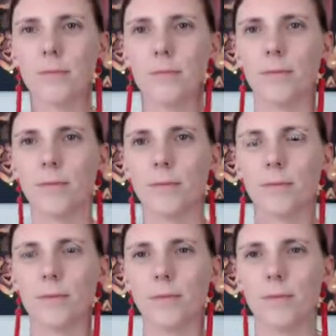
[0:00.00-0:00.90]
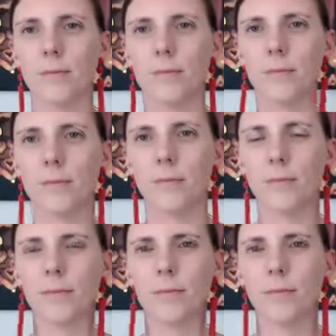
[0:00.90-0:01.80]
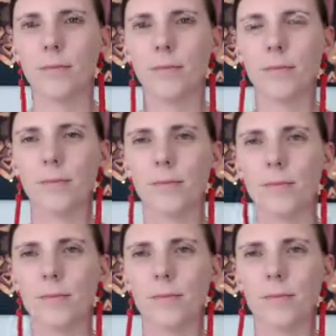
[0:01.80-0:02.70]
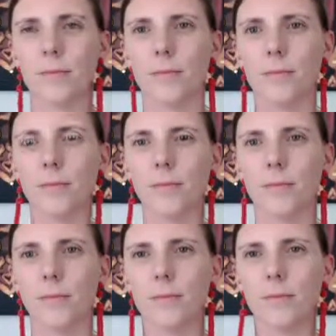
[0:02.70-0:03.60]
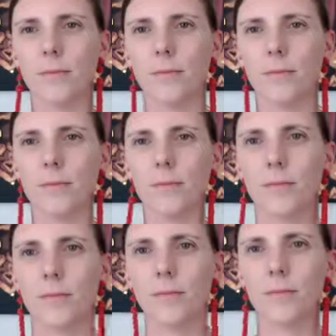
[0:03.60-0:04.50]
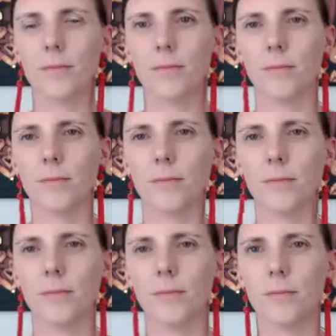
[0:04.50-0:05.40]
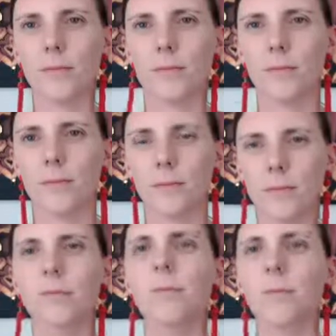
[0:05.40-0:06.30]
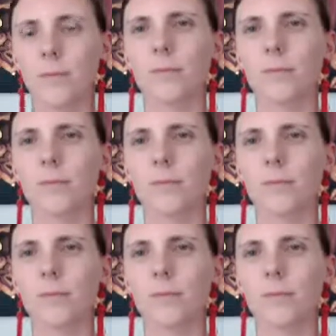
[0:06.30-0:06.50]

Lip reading: (silent)